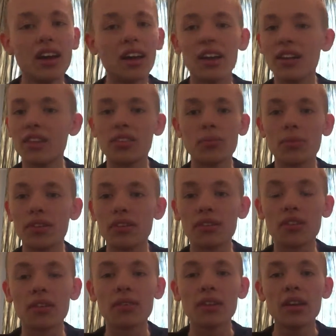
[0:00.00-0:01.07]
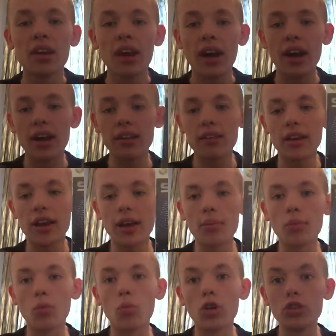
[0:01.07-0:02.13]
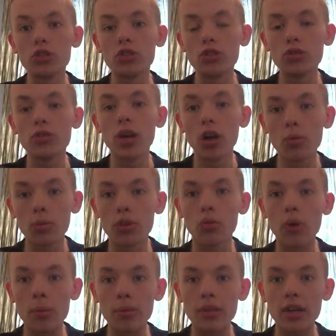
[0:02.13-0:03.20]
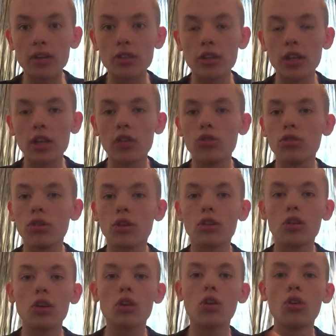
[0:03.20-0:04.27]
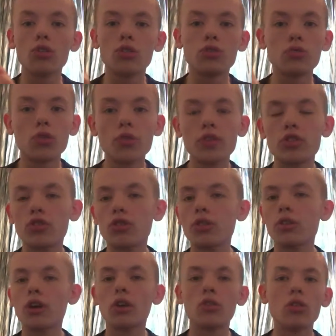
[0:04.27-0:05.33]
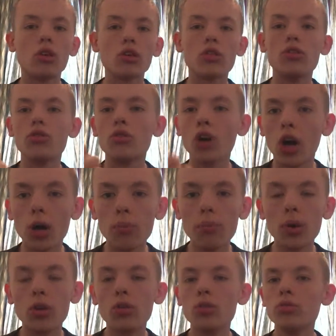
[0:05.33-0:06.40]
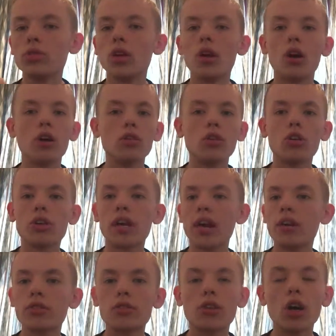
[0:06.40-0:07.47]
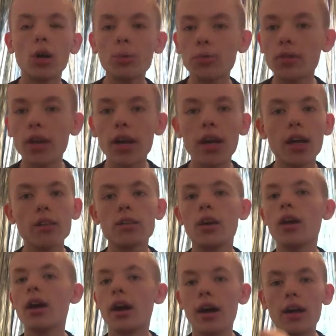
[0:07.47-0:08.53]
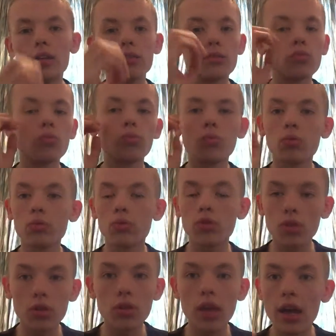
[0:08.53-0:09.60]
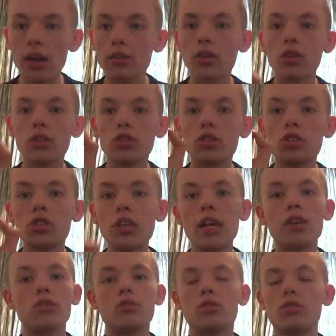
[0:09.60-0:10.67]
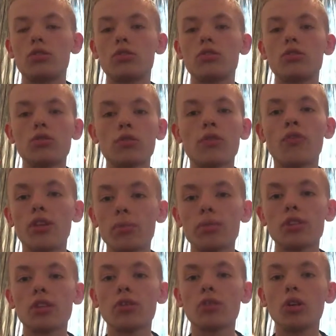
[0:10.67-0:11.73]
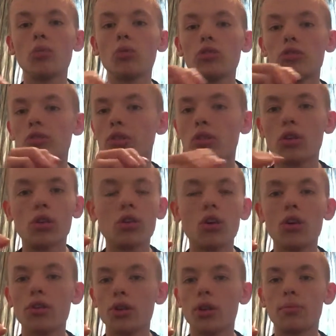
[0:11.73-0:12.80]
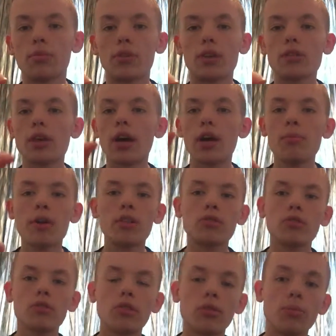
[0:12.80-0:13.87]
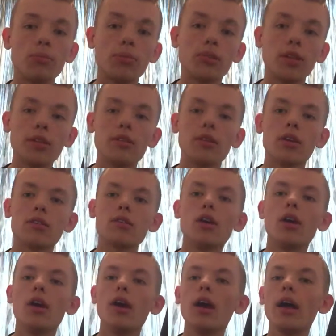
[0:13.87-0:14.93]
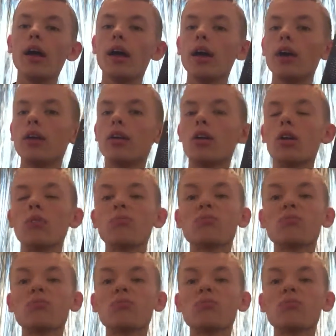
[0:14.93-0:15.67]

It is amazing. And once you're done with the Web of Destiny, you can unlock all the trophies, so you can unlock new combos, unlock character upgrades, and it's a sitch to defeat Mysterio once you unlock all the upgrades. I managed to complete it in